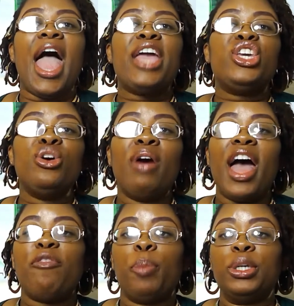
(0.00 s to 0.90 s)
and you
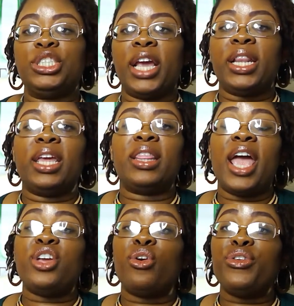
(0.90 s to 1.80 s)
have projected
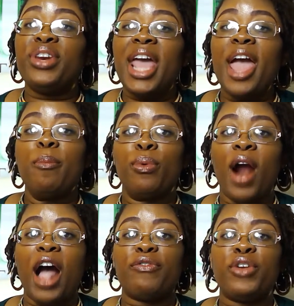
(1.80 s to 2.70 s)
that your net
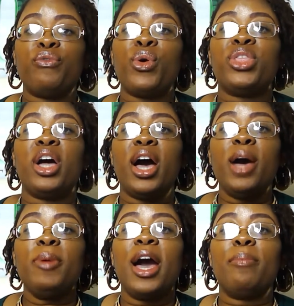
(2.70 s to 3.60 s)
profit for the
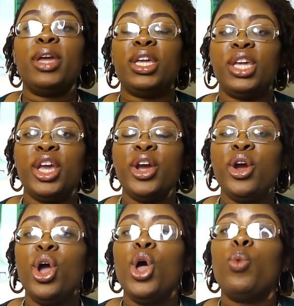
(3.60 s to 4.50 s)
upcoming
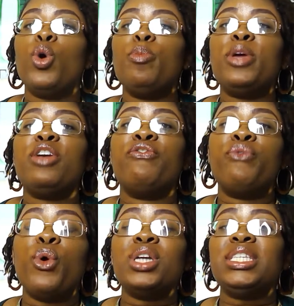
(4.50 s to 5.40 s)
year will be
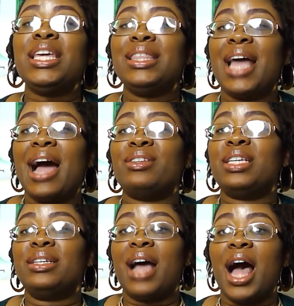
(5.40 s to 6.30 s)

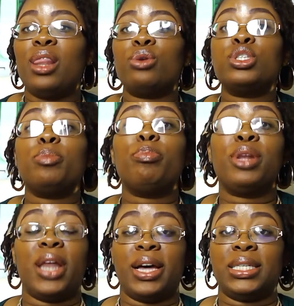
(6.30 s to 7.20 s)
$40,000
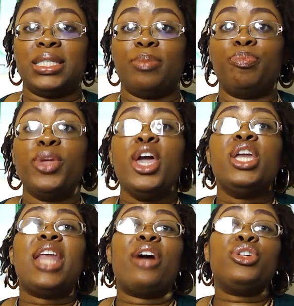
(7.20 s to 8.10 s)
plus.
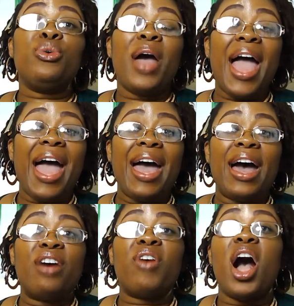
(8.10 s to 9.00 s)
Now you
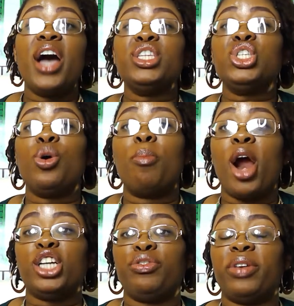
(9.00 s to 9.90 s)
have until
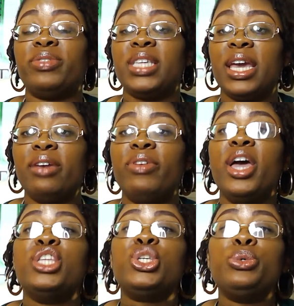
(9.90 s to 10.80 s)
March 15th
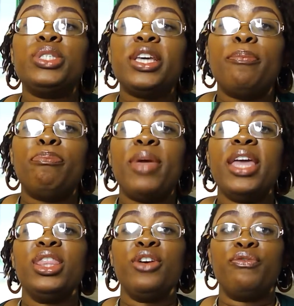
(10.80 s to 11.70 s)
to
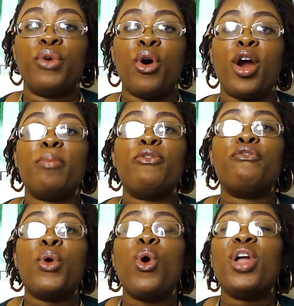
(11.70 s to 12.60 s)
submit the form
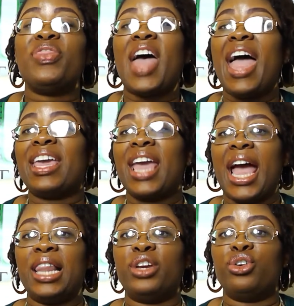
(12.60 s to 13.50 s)
for that
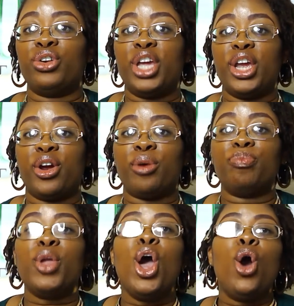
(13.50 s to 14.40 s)
calendar year.
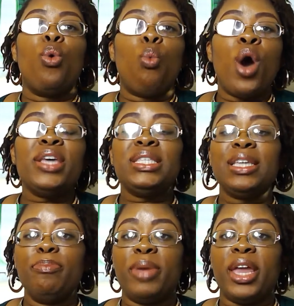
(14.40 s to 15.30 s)
Once
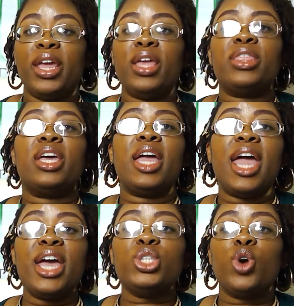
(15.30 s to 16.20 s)
submitted, the
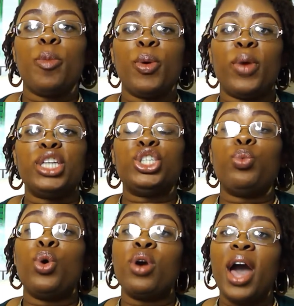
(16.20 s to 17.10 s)
S
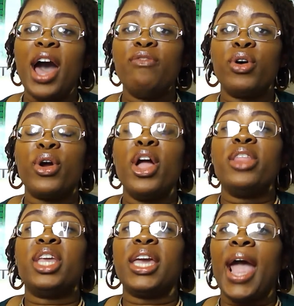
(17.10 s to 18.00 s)
corporation will cover
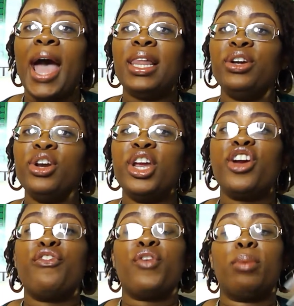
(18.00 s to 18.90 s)
the calendar
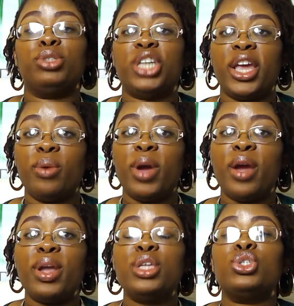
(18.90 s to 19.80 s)
year from
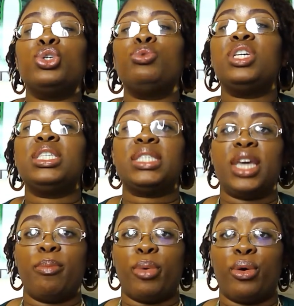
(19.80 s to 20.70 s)
January to
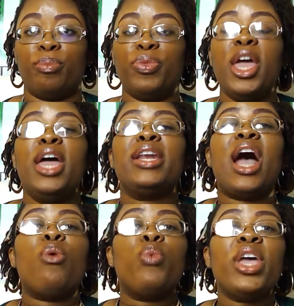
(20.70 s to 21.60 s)
December.
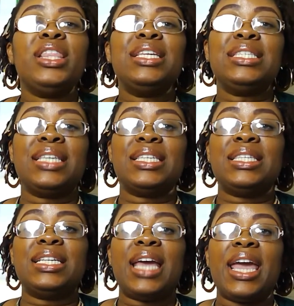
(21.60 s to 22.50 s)
Now, within
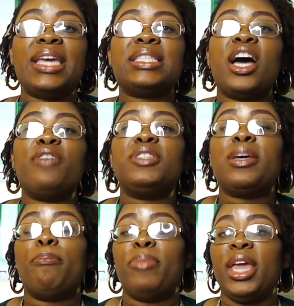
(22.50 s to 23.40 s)
60 days of
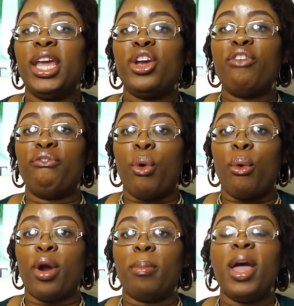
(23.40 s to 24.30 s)
submitting your
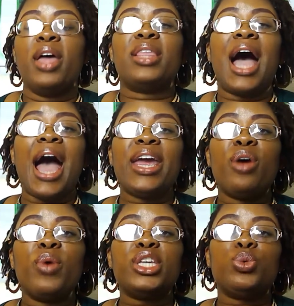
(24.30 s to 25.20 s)
form, the
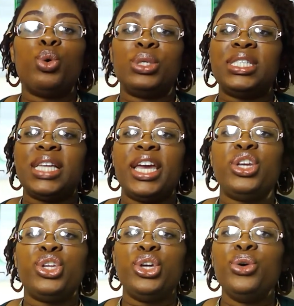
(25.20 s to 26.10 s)
IRS will
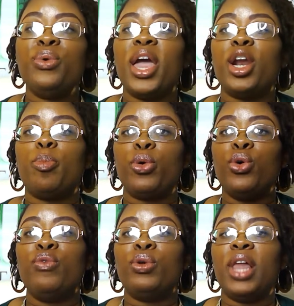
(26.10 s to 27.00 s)
send you an
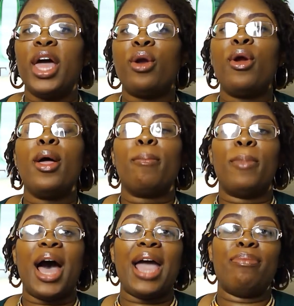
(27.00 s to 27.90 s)
approval letter
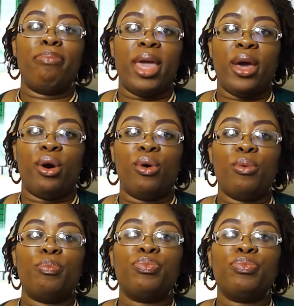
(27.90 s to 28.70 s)
by mail.